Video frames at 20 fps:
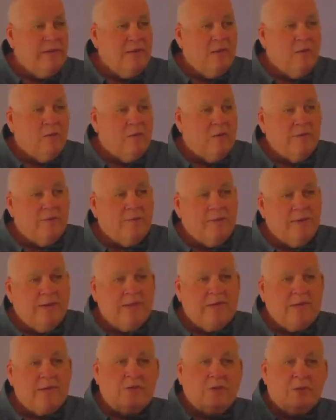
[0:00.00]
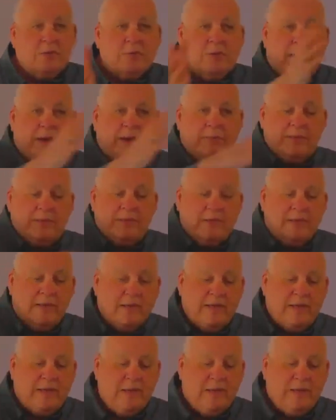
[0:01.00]
Or if it is, you're probably
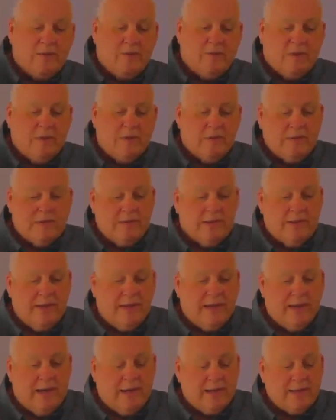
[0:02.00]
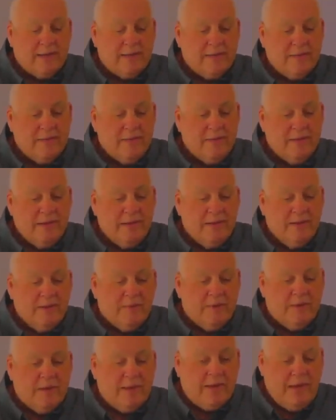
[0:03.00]
sinking towards the not.
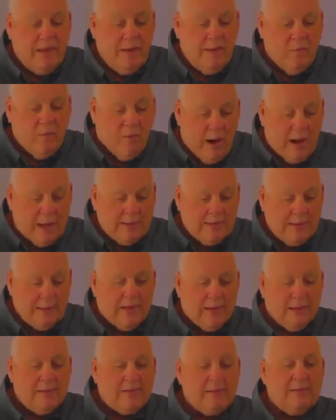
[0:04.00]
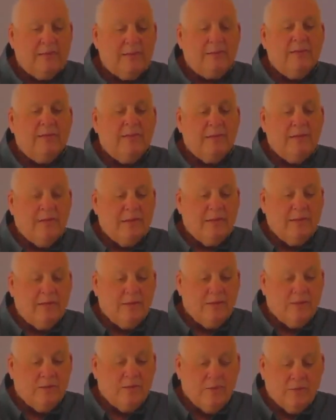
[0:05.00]
But He wants us
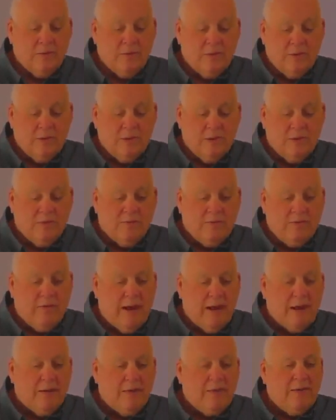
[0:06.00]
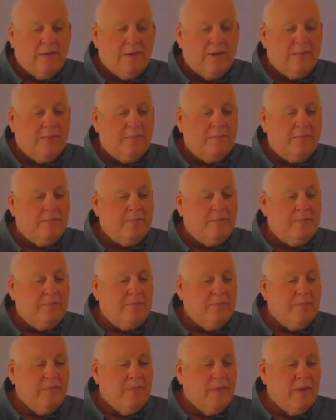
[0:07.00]
to follow Him.
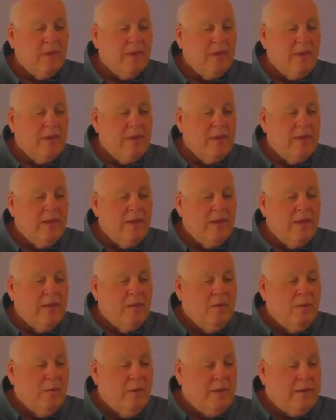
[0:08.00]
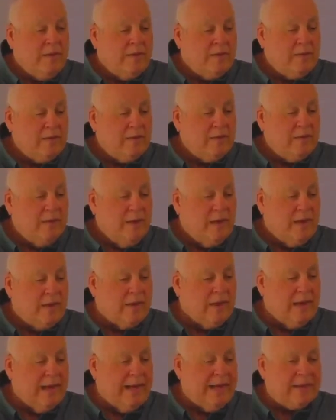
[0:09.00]
We also talked
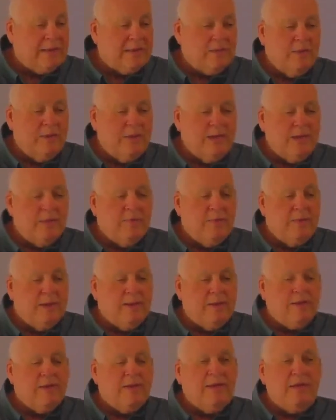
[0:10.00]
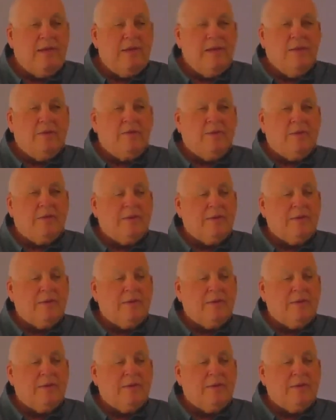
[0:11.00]
last week about the third